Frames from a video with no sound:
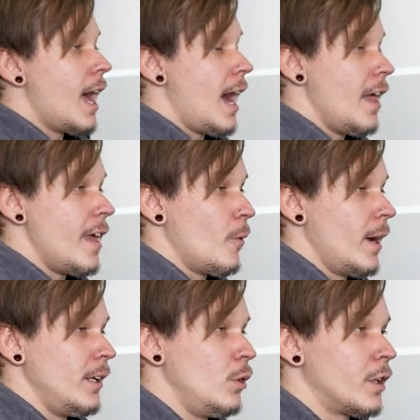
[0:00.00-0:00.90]
That
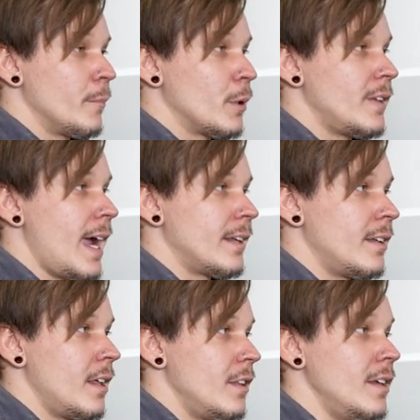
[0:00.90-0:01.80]
way you can
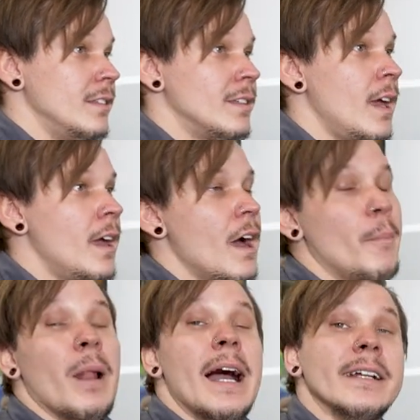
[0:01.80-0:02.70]
protect these
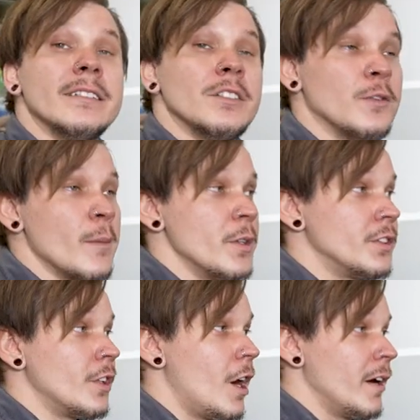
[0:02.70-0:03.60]
appliances from the
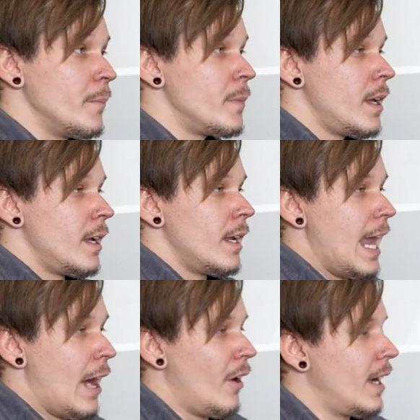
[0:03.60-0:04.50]
start.
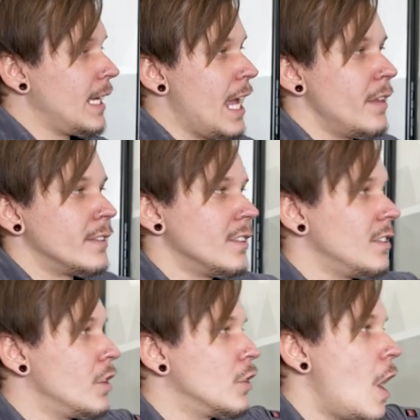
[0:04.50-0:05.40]
Now, again, this is
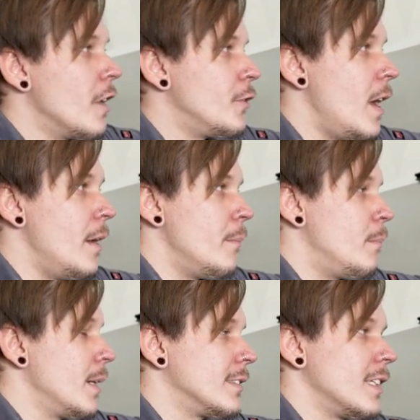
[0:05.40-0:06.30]
an exhaust vent.
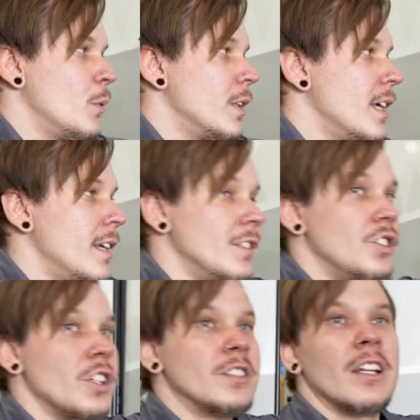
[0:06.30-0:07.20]
Biggest thing with it is
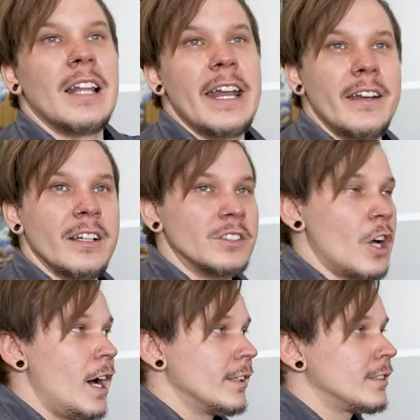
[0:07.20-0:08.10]
just to let it
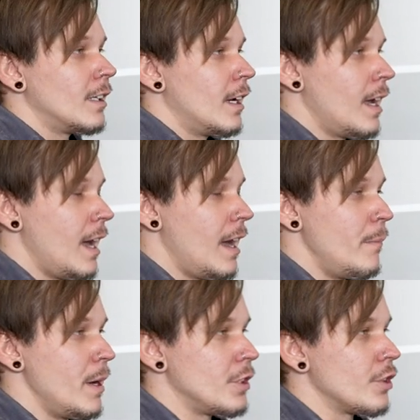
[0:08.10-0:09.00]
exhaust.
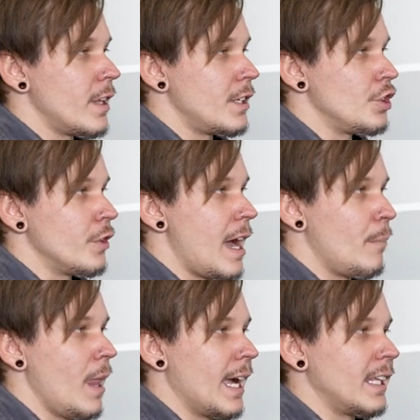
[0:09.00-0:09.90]
Make sure that you're
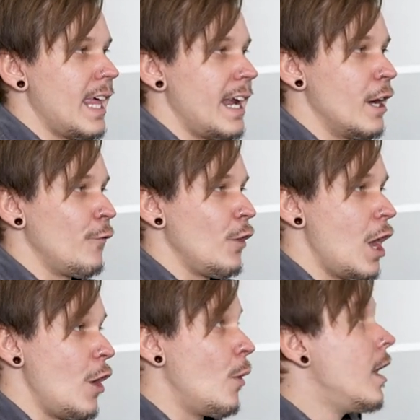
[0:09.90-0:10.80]
not blocking that
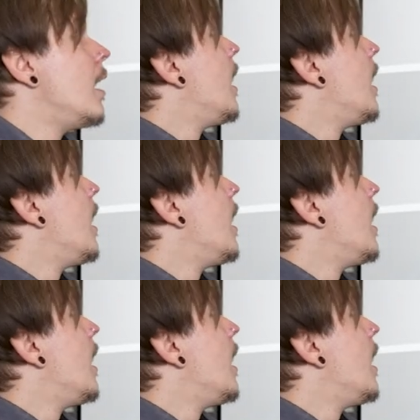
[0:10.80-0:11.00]
airflow